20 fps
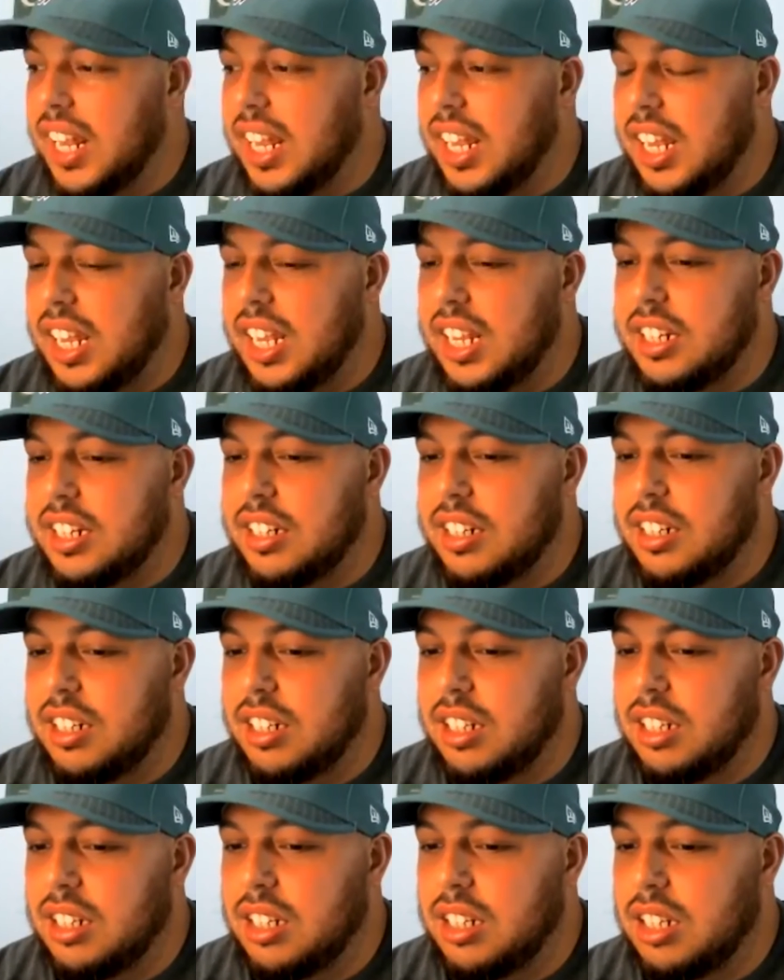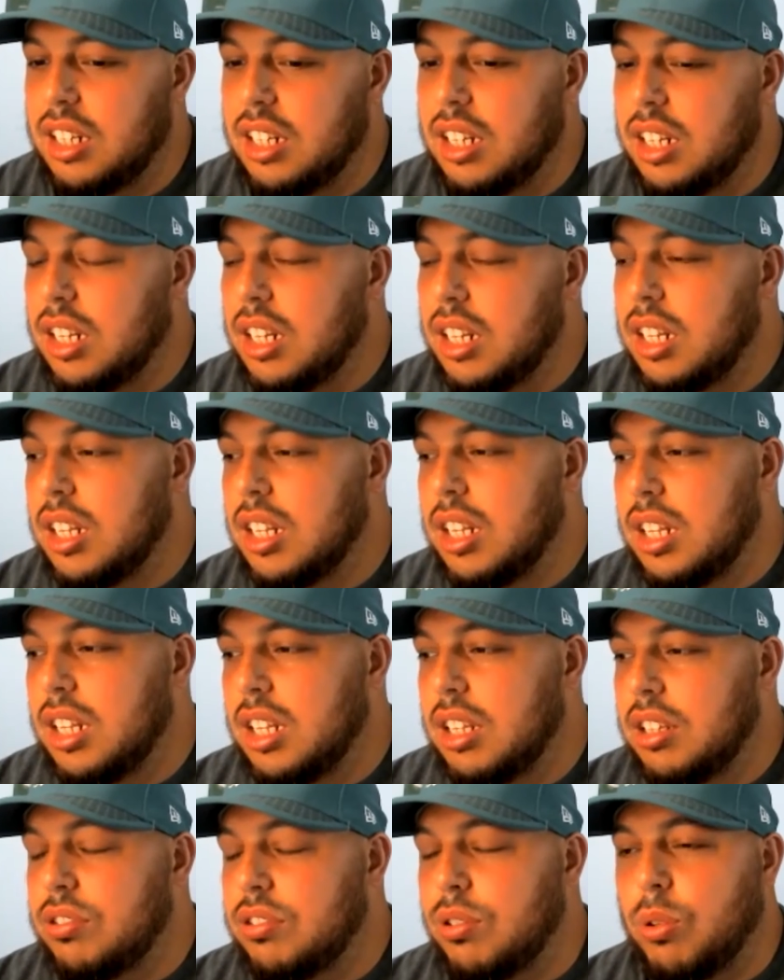and
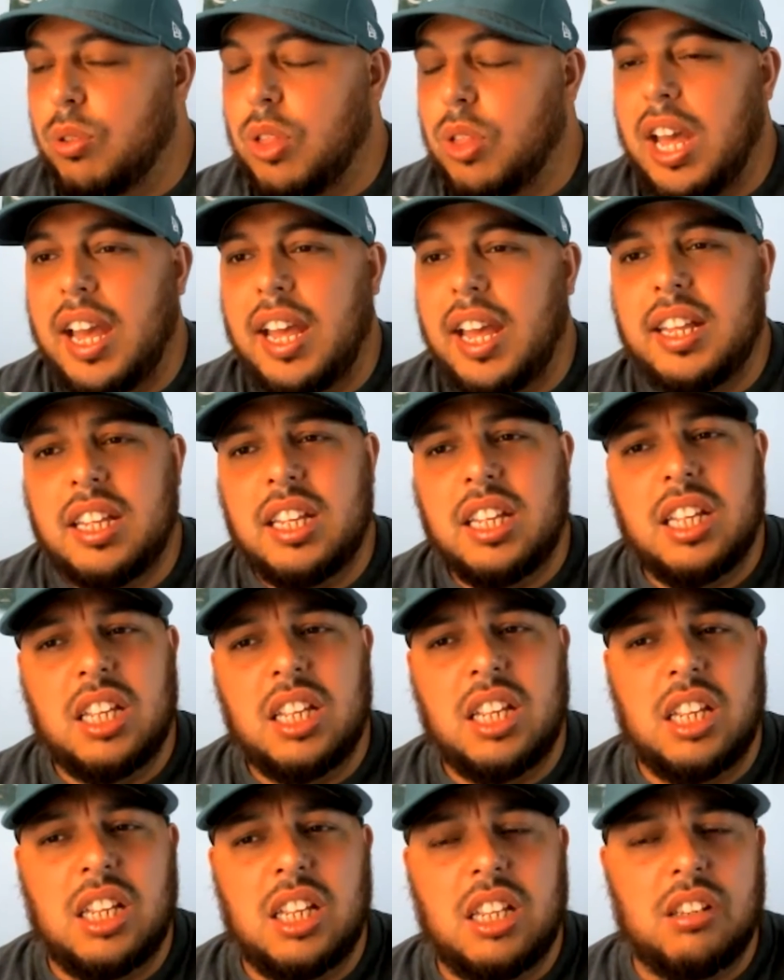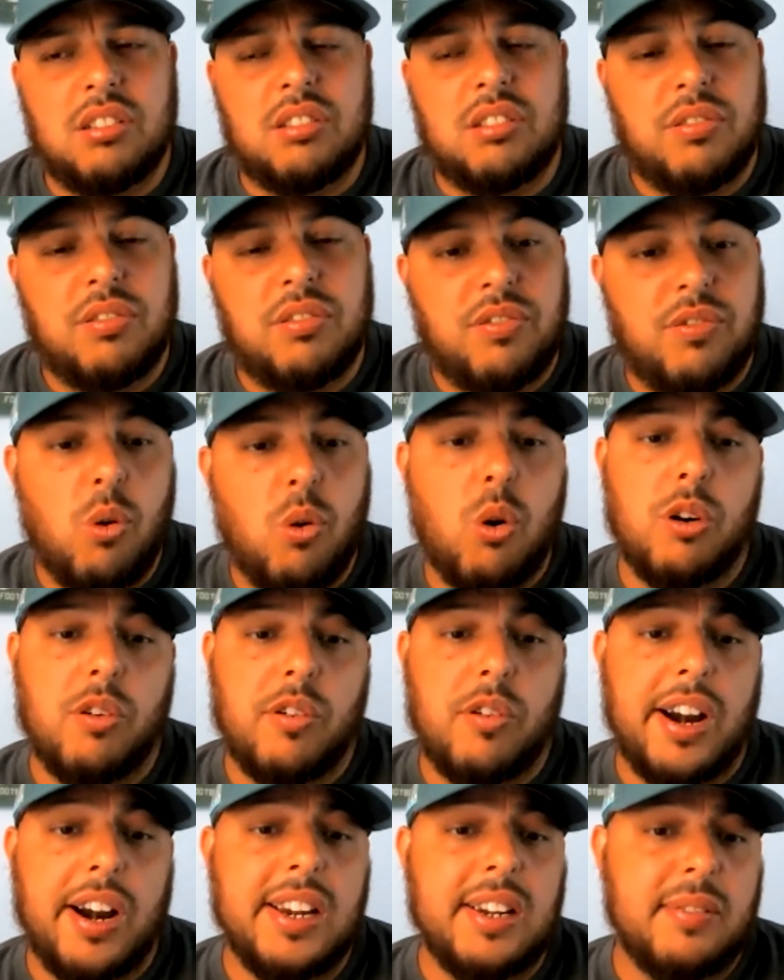so that is 4,
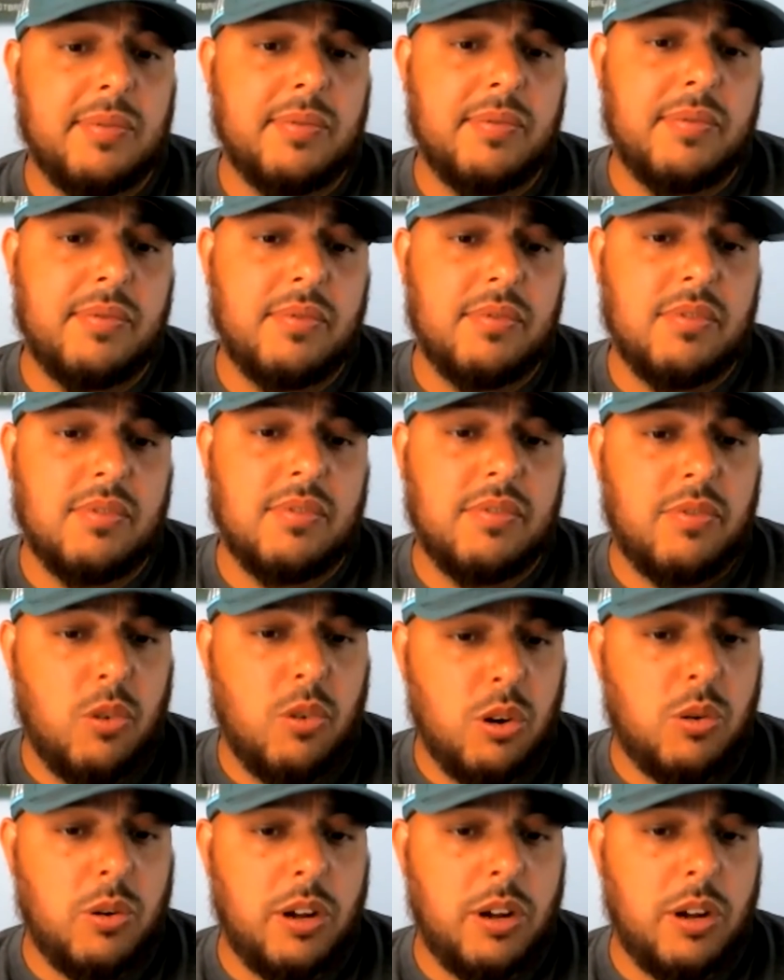right? 4